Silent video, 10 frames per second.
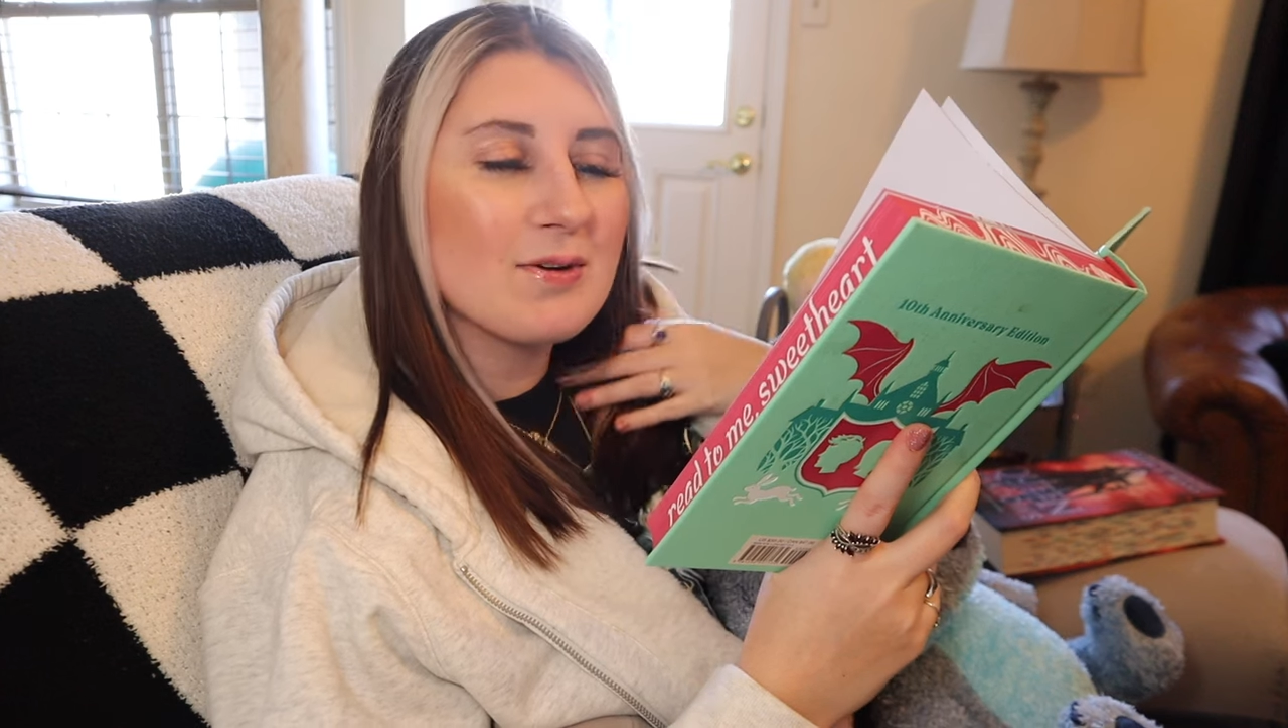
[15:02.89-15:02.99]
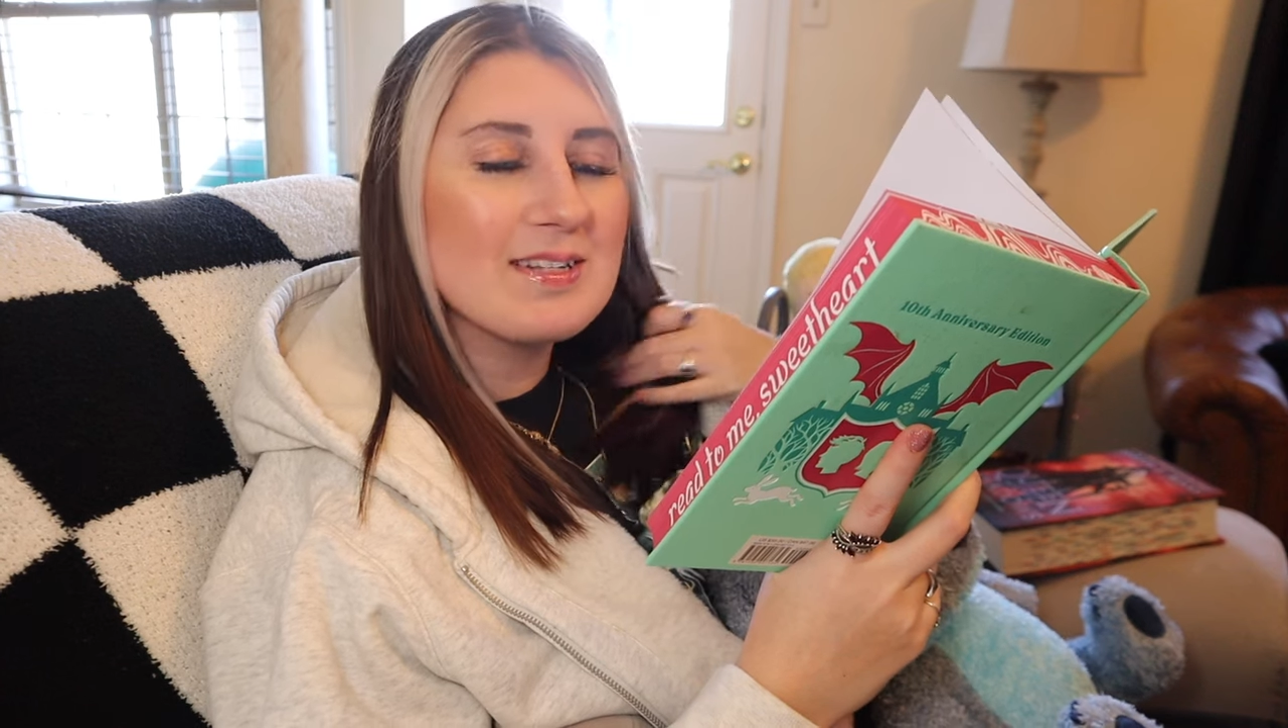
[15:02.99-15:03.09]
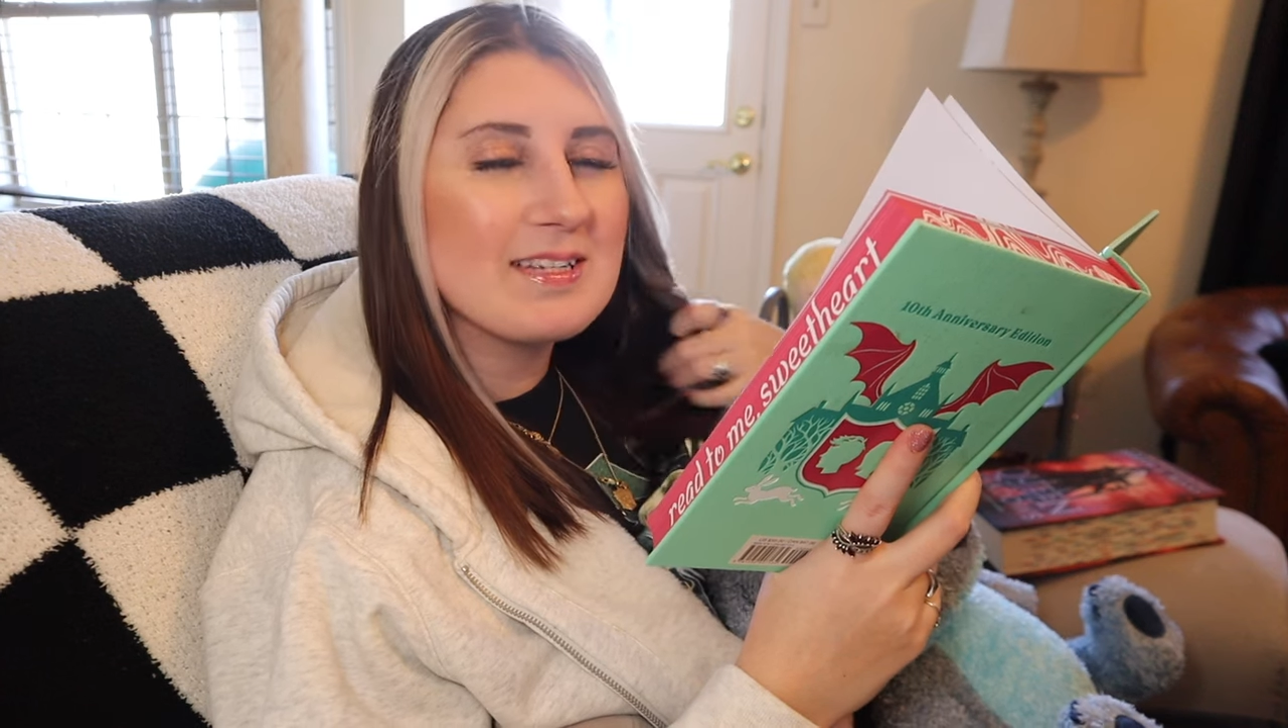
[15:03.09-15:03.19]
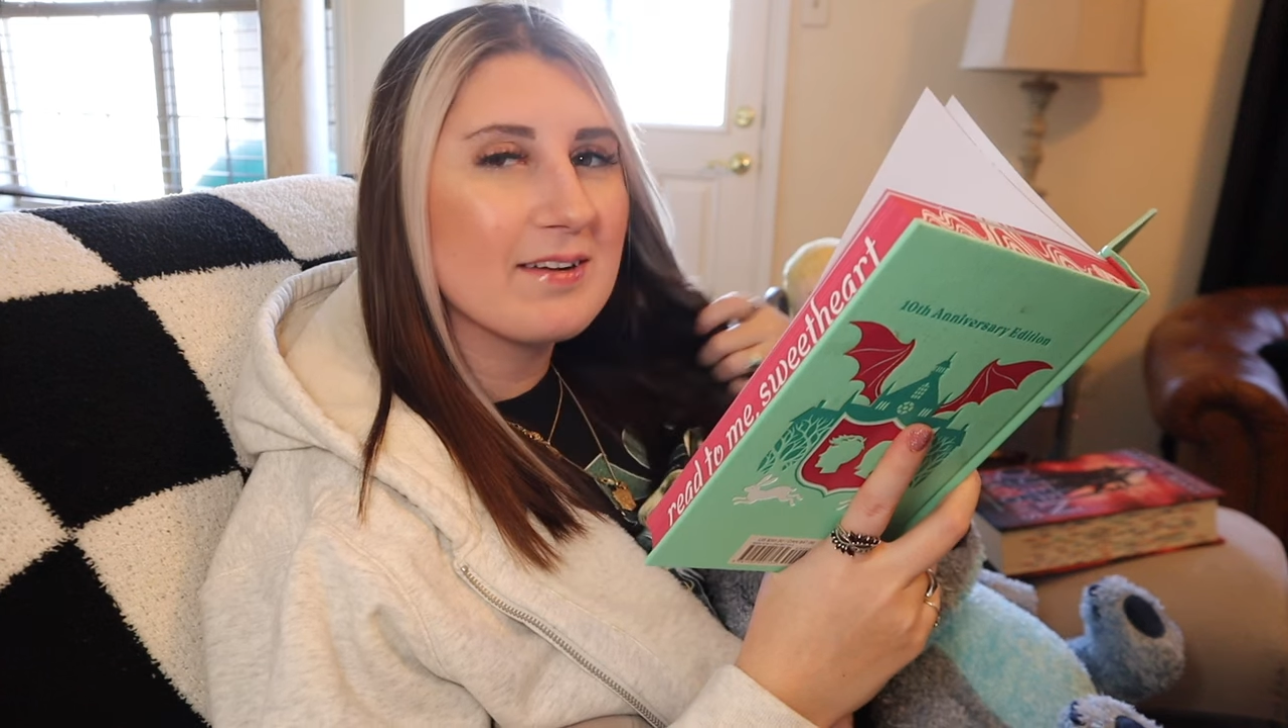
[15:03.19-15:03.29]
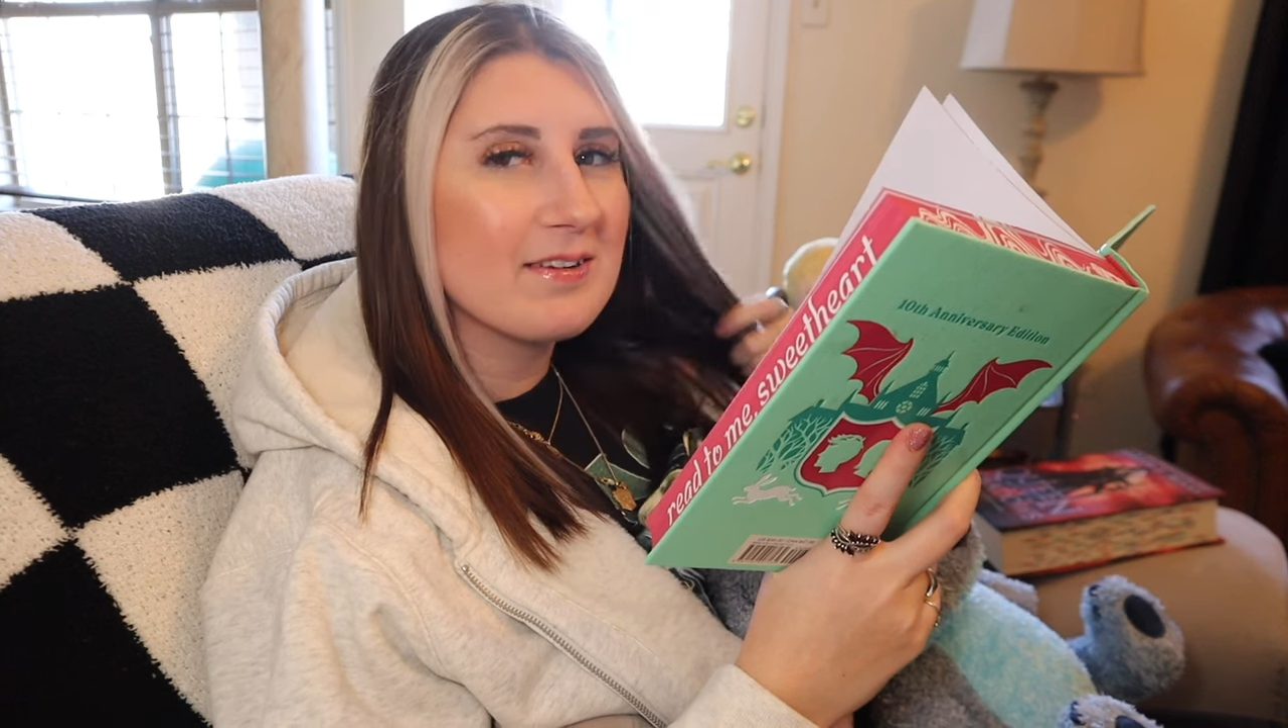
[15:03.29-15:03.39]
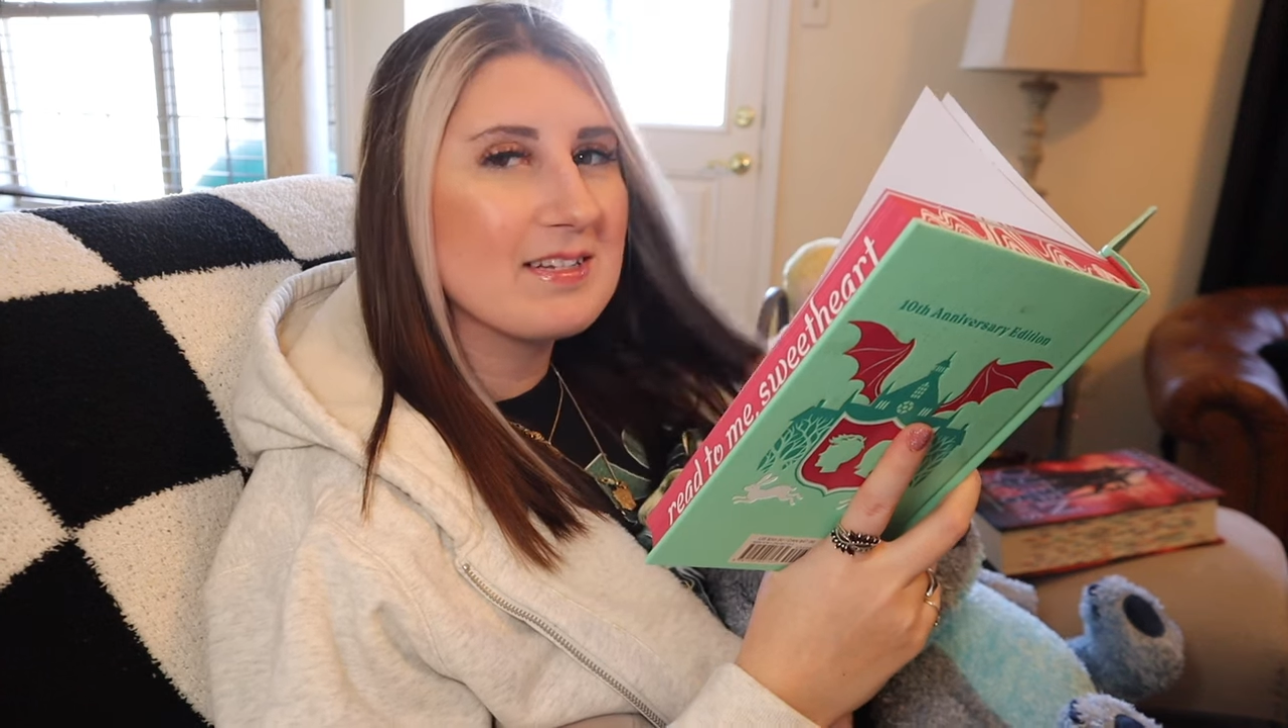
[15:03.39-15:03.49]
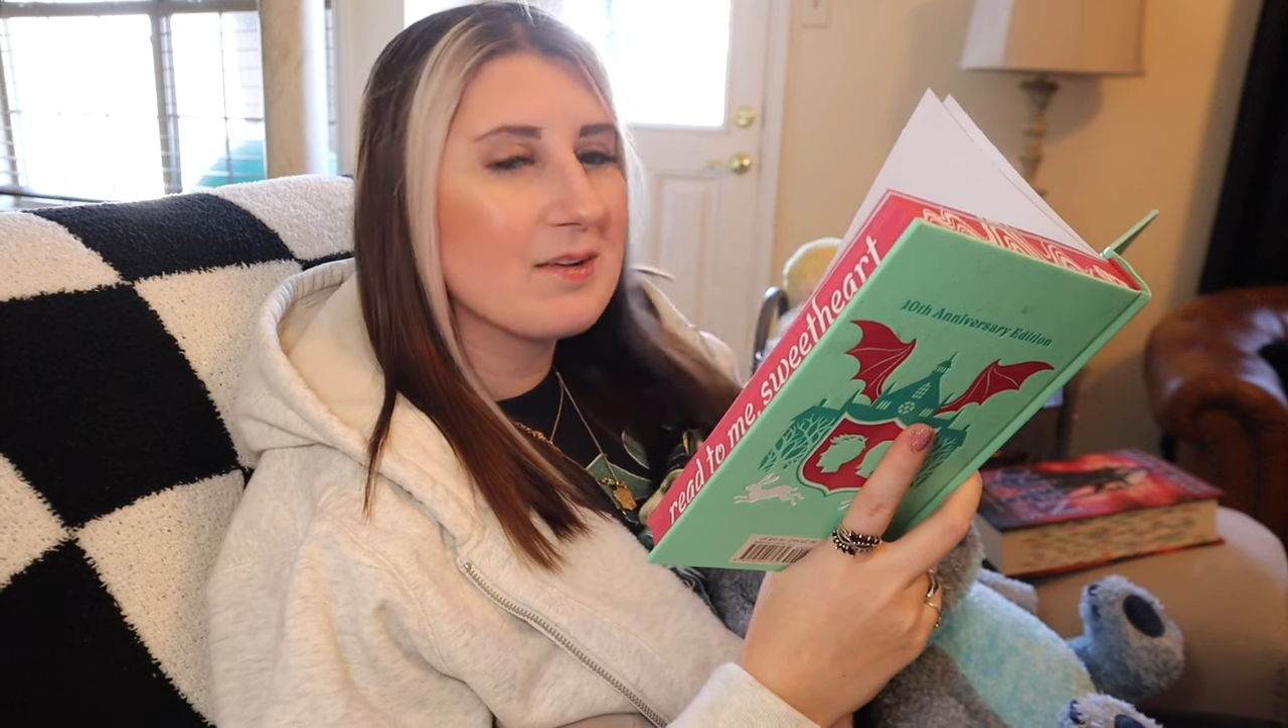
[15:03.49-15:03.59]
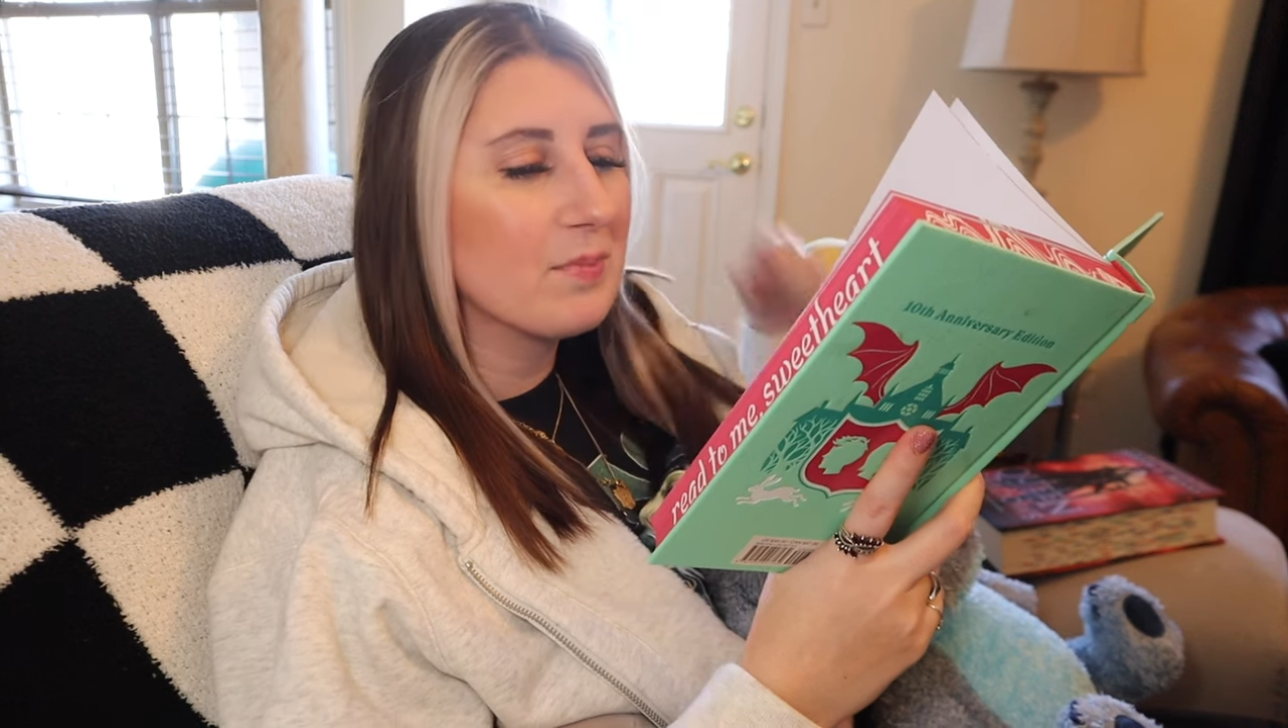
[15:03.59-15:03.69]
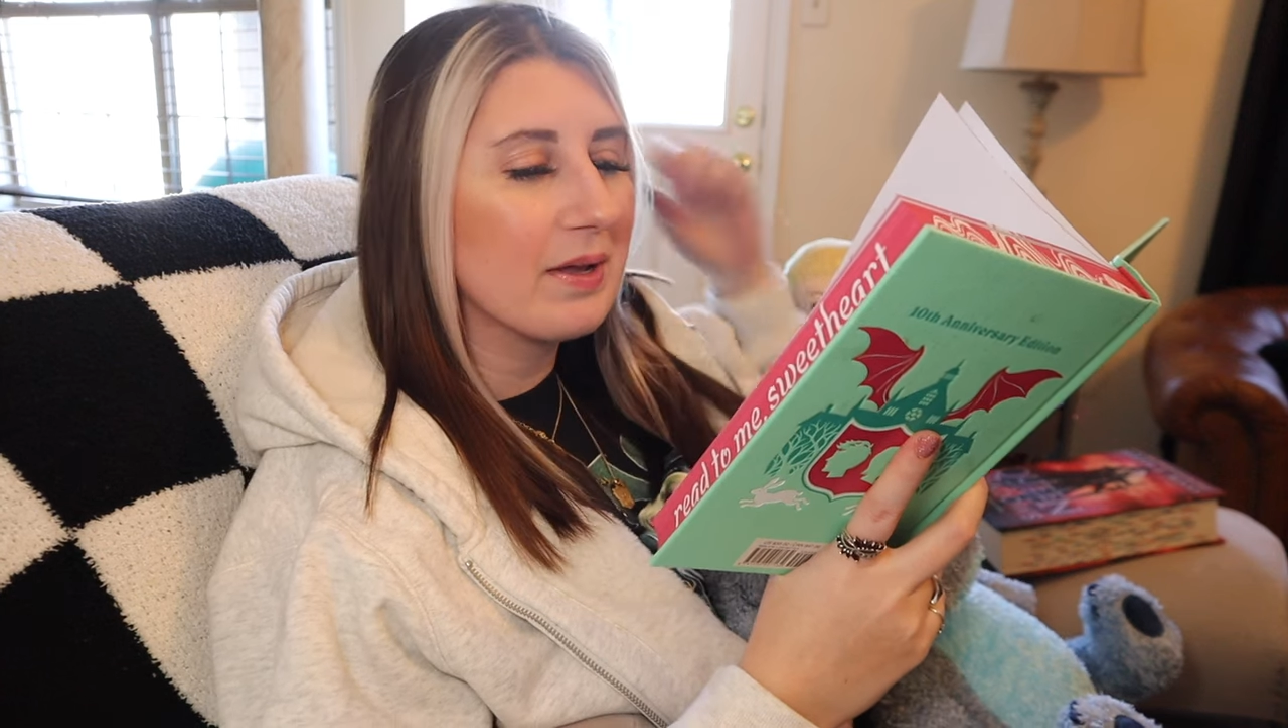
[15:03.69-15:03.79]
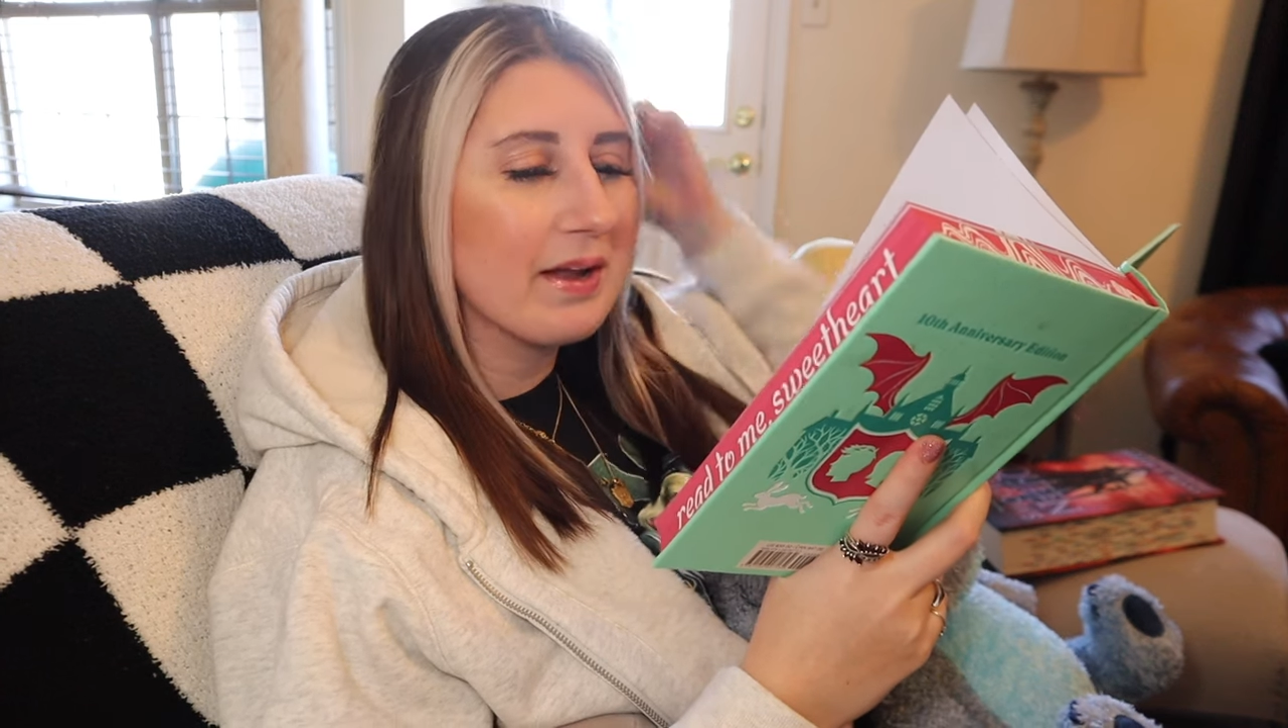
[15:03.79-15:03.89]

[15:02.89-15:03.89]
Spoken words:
instead of his name being